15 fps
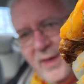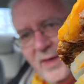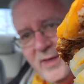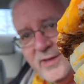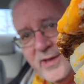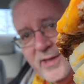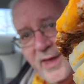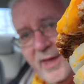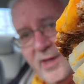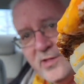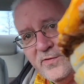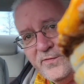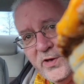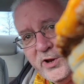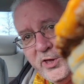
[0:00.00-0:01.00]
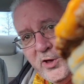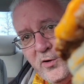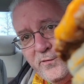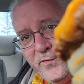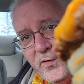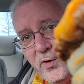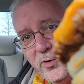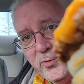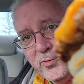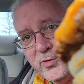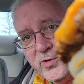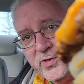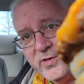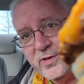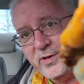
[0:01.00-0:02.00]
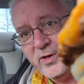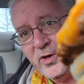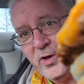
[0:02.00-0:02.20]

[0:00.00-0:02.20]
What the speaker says: In today's video, folks,